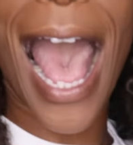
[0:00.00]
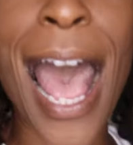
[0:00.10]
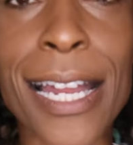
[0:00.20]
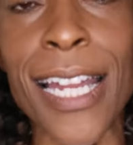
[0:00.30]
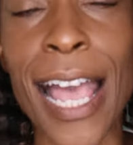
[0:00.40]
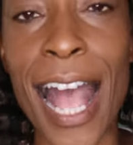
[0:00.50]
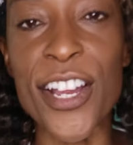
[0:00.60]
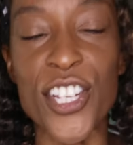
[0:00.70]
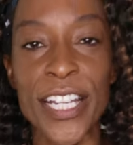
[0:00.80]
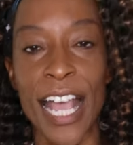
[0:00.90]
And I
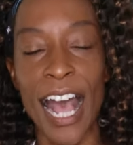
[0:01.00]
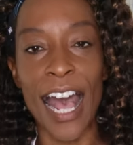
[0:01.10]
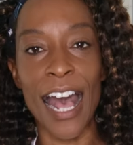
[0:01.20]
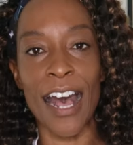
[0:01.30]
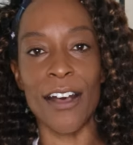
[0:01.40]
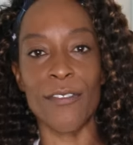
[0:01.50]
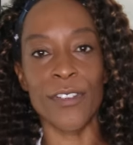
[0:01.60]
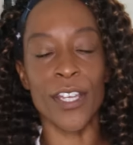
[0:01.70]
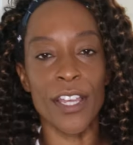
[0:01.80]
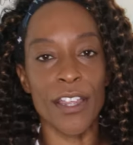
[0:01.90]
actually
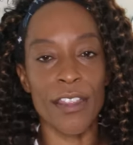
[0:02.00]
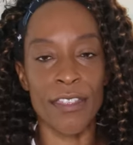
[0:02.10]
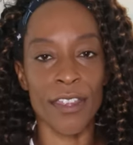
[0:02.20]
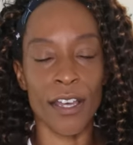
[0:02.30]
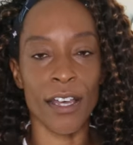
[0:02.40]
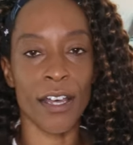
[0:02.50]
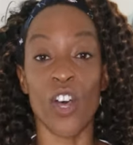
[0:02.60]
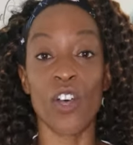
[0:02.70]
have the